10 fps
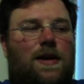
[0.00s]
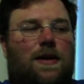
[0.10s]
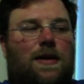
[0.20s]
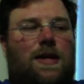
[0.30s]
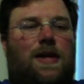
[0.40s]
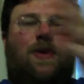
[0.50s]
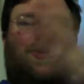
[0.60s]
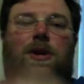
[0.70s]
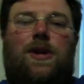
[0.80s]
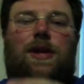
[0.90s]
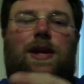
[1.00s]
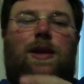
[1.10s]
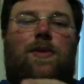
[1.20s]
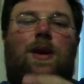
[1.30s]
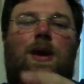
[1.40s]
and then you could
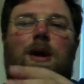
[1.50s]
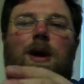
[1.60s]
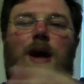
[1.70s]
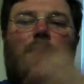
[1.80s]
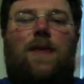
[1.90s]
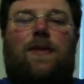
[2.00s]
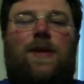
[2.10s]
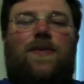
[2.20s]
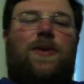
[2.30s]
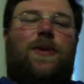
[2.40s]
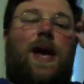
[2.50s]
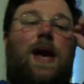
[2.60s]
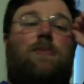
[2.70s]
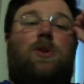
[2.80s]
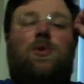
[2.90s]
continue, and that would give you
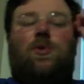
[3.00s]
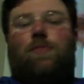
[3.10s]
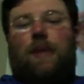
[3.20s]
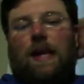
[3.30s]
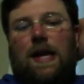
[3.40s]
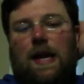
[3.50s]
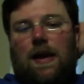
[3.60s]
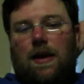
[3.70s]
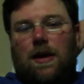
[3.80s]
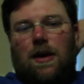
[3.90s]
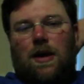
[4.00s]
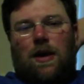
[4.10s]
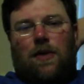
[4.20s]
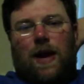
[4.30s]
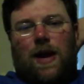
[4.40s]
time to play
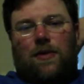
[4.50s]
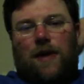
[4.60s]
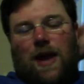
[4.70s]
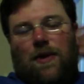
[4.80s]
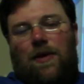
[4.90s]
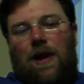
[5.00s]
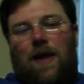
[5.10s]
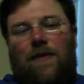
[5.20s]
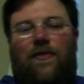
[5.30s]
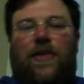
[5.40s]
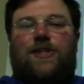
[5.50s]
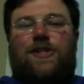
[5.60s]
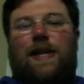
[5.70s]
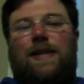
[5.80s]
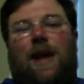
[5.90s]
around and flesh
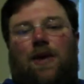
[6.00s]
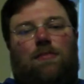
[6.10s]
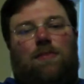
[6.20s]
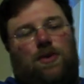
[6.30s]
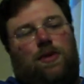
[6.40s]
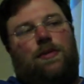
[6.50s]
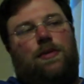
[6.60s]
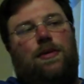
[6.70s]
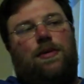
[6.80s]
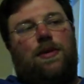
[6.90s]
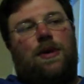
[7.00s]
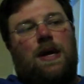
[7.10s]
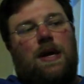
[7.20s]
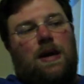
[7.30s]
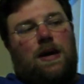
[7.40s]
things out more.
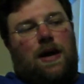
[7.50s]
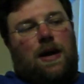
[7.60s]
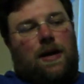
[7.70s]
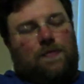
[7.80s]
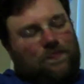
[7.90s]
Like